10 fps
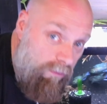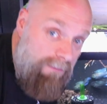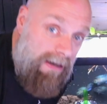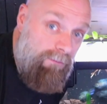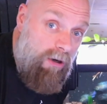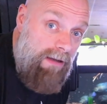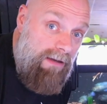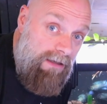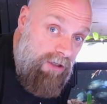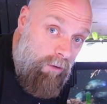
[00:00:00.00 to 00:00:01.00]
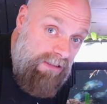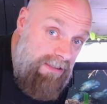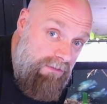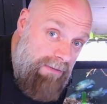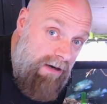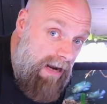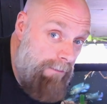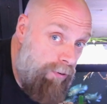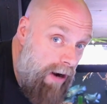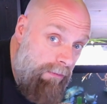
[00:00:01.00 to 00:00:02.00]
worry about it anymore, and you know what's even better? I
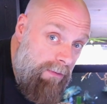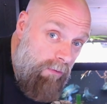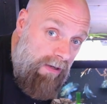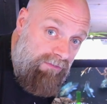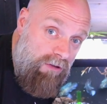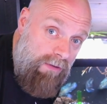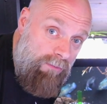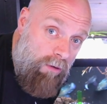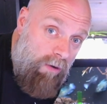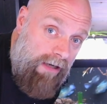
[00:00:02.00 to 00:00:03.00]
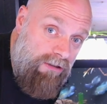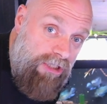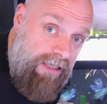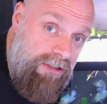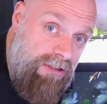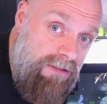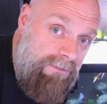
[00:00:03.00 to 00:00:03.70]
probably won't have to do any more water changes.